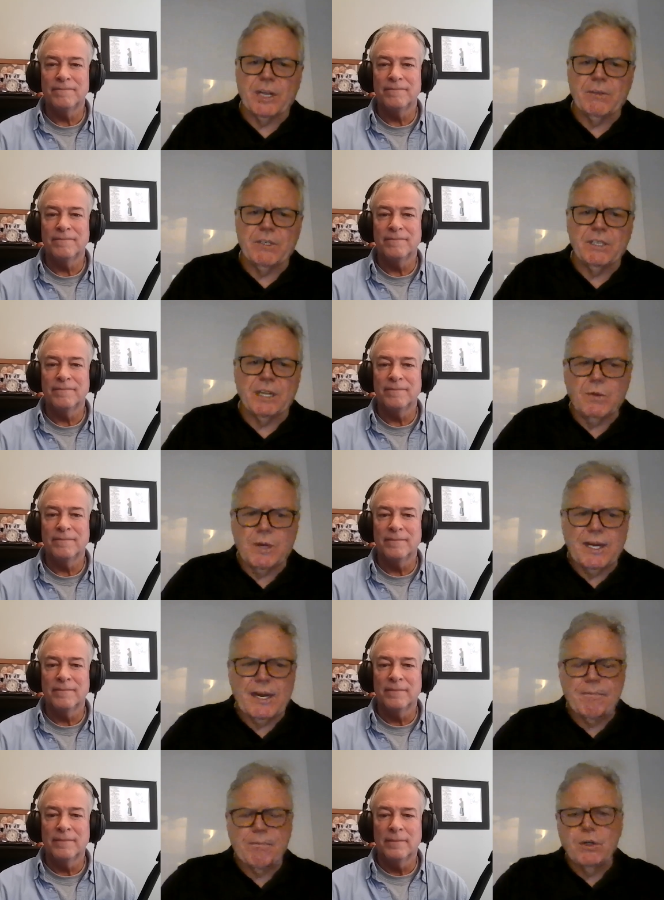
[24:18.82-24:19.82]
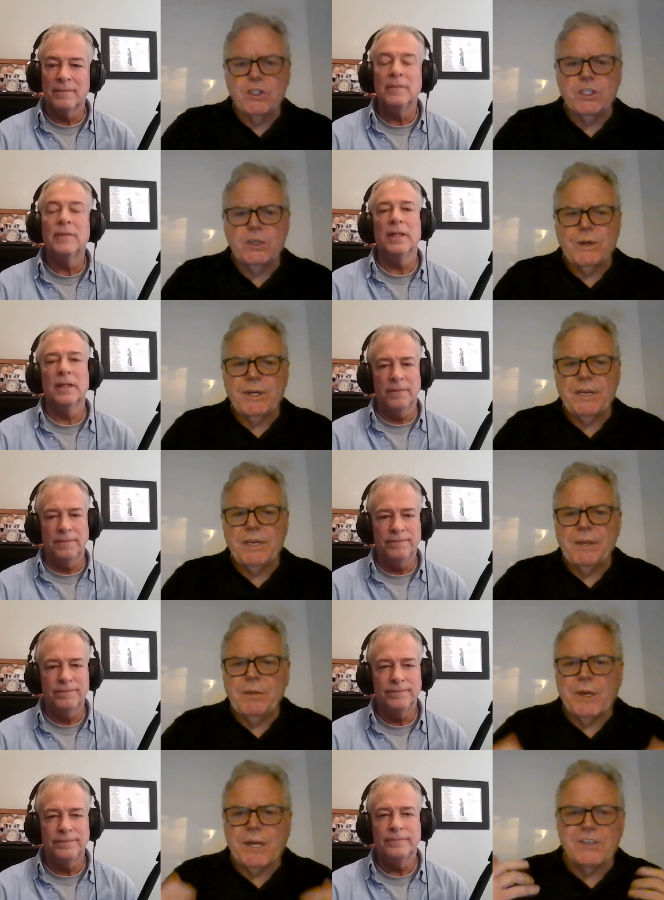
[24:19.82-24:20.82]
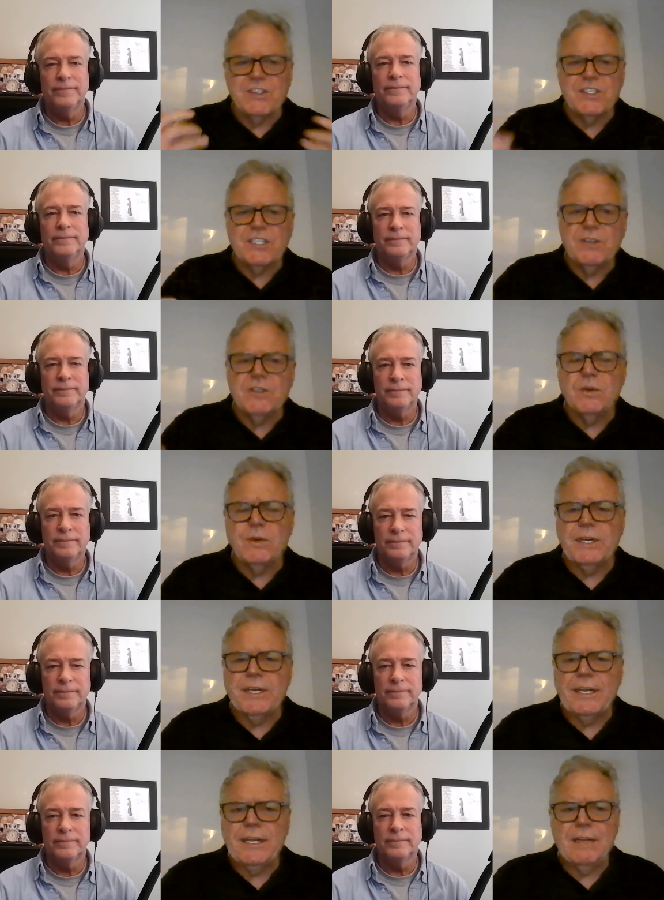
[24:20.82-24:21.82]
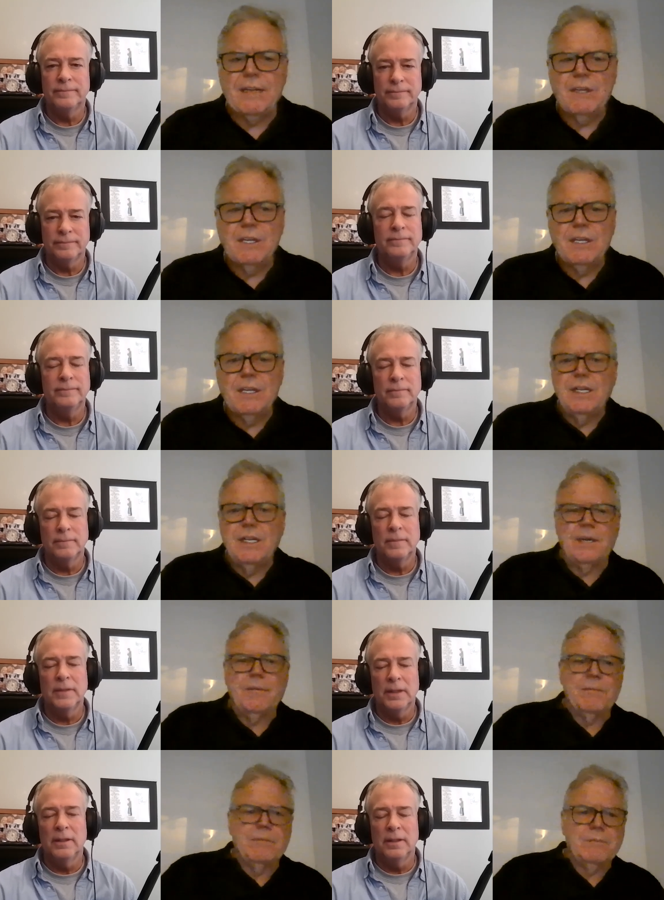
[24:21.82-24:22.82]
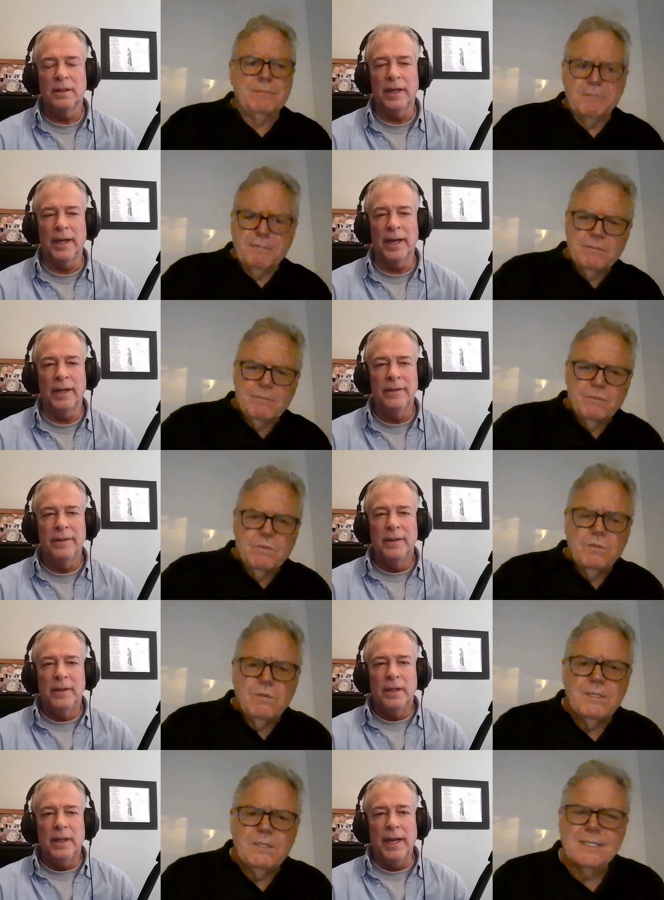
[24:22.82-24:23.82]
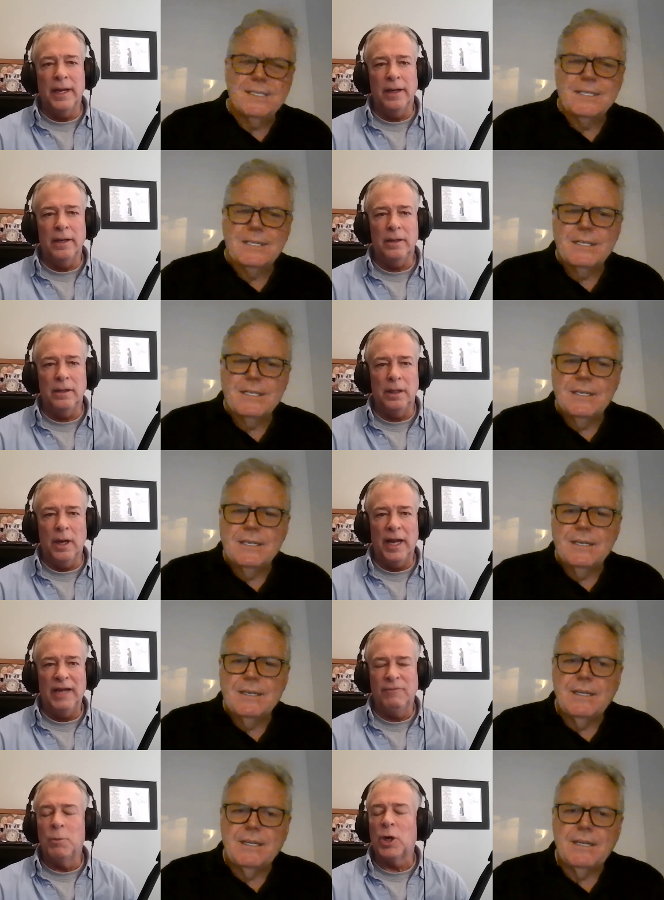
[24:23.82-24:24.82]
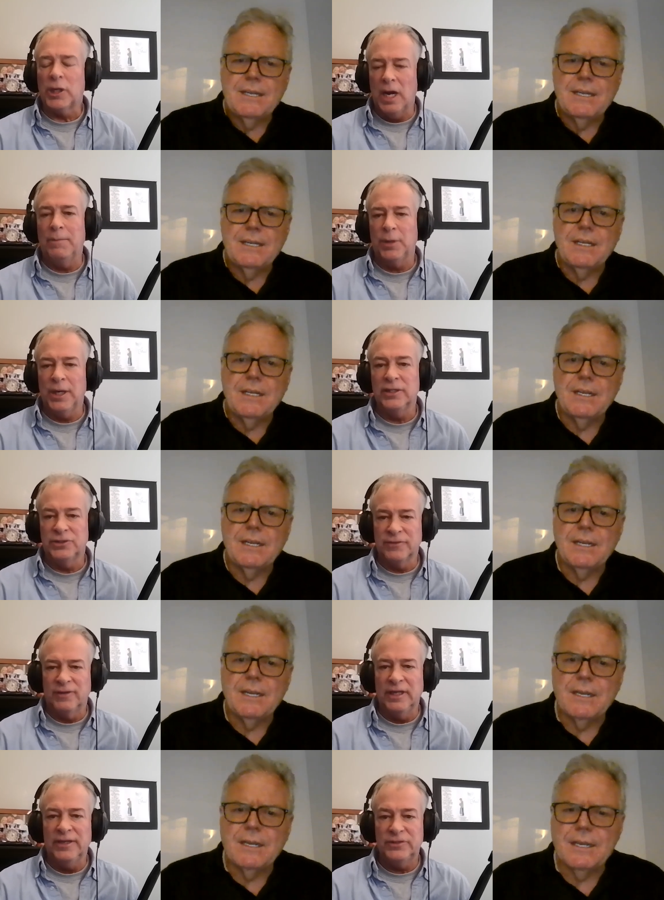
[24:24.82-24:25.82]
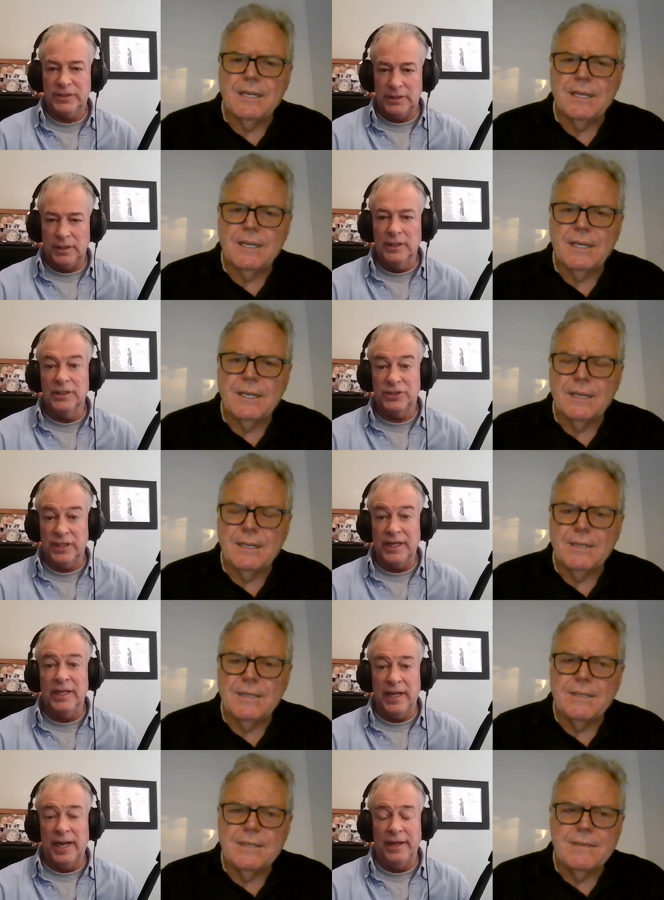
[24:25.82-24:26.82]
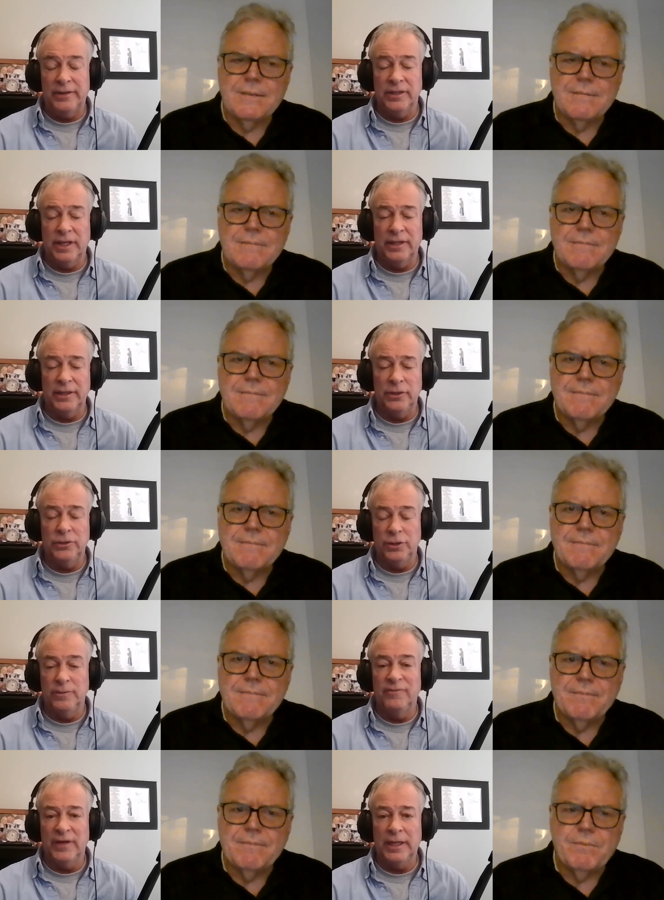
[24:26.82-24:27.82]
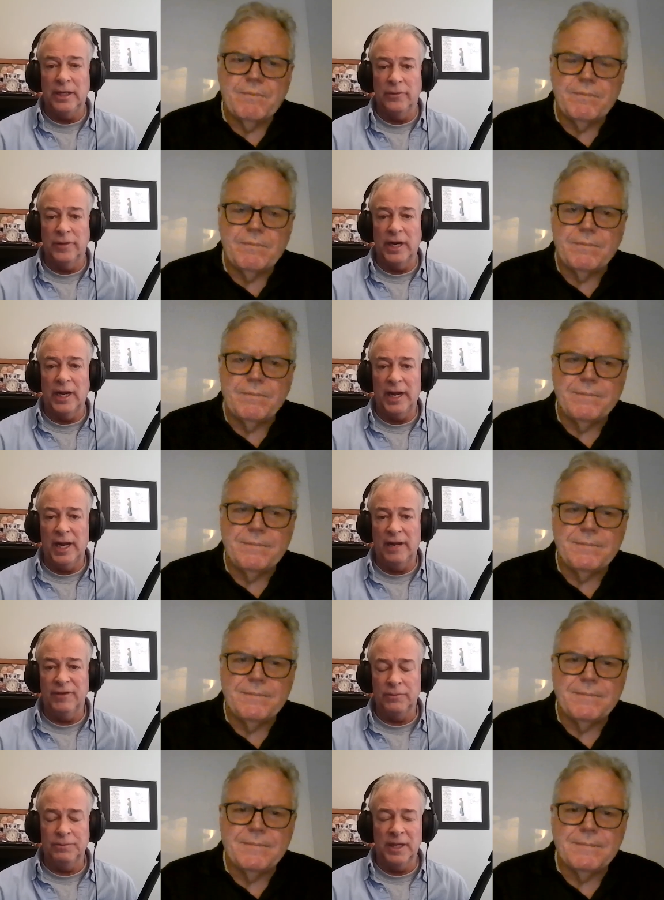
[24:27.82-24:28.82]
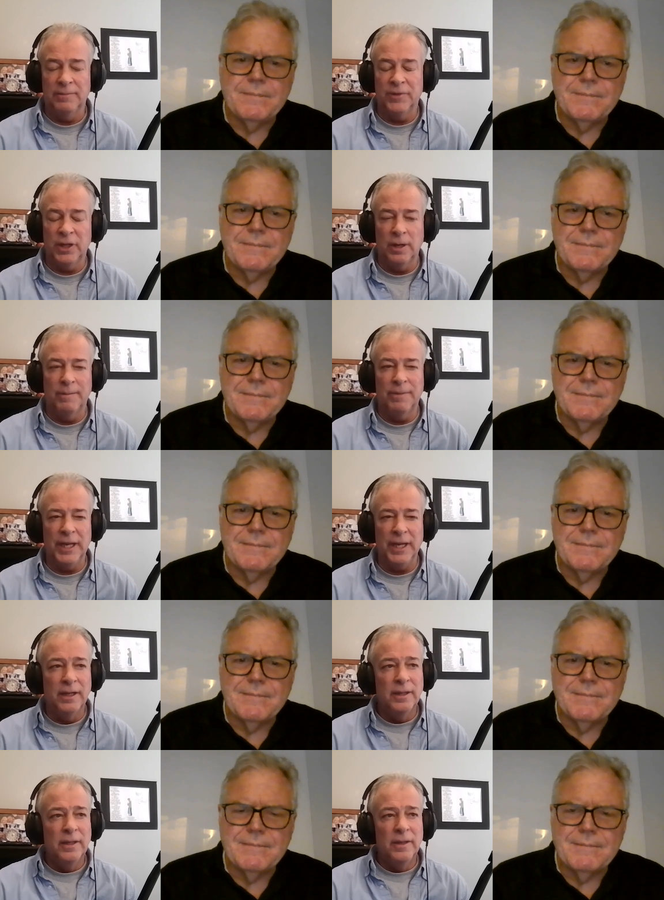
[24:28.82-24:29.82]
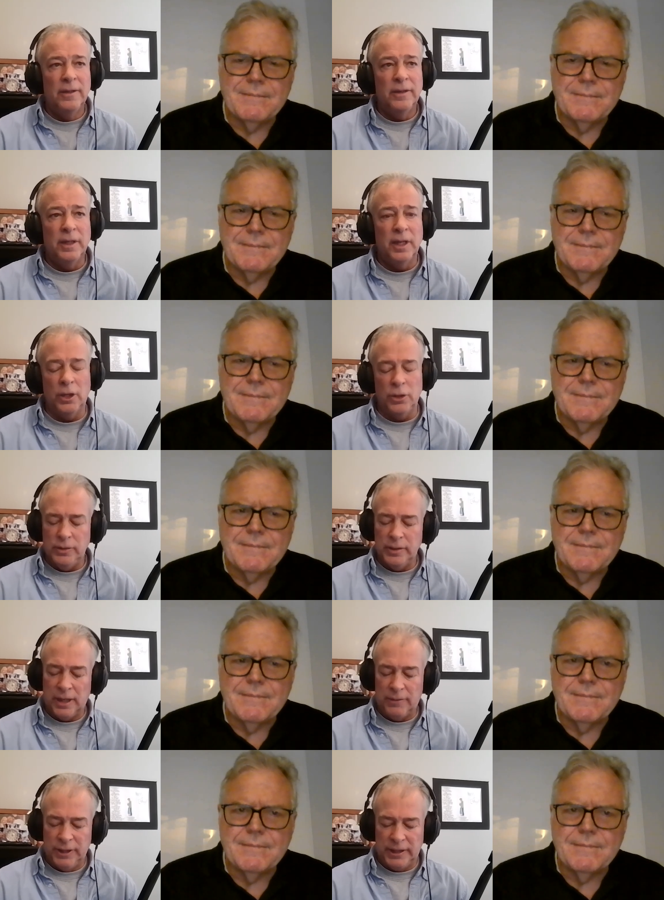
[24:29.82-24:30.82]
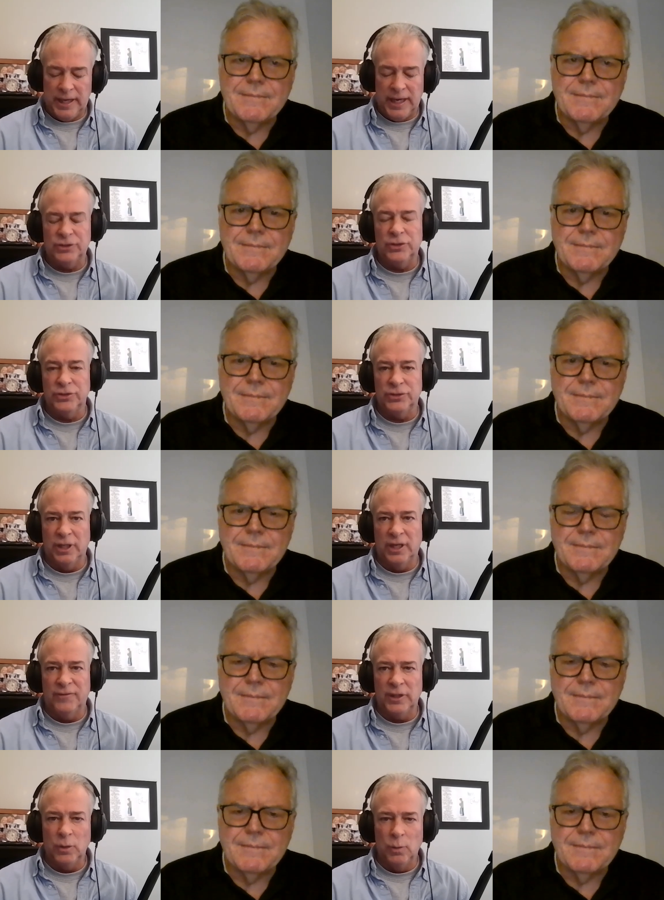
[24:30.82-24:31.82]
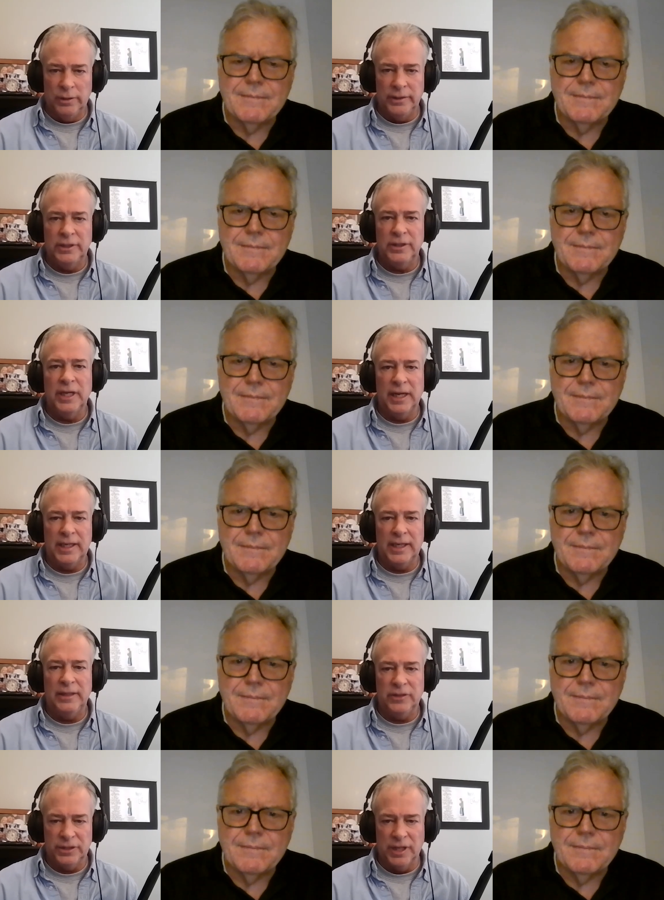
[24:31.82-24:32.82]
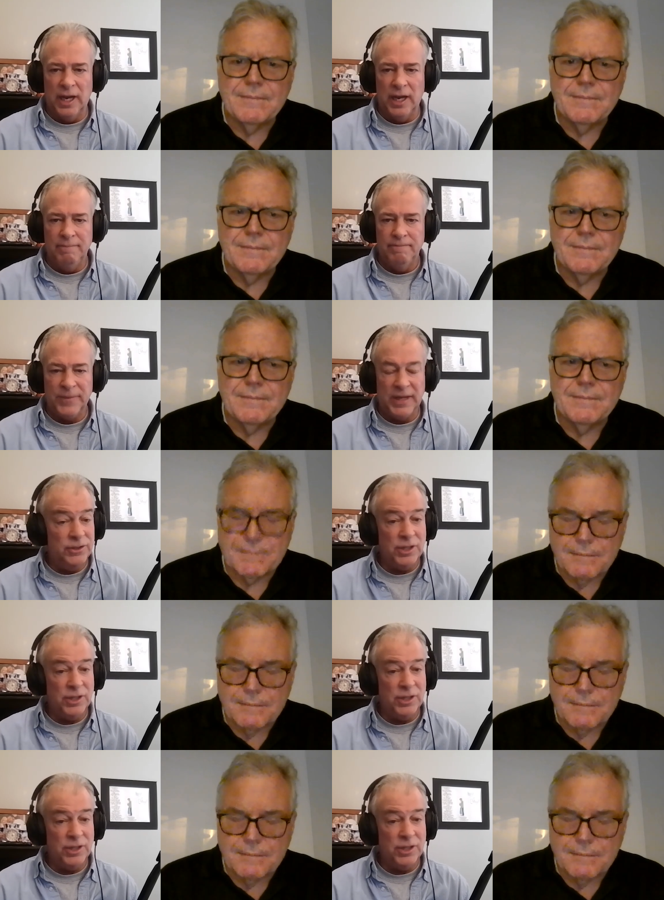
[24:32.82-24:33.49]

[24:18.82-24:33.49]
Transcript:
Speaker 1: a business? Like, what kind of person
Speaker 2: do I need to be? What kind of skills do I need to have? Um, yeah. And, you know, I have a more comprehensive list list in that uh, YouTube video that I have up, up there. But, you know, you got to really ask yourself, are you willing to dedicate the time? And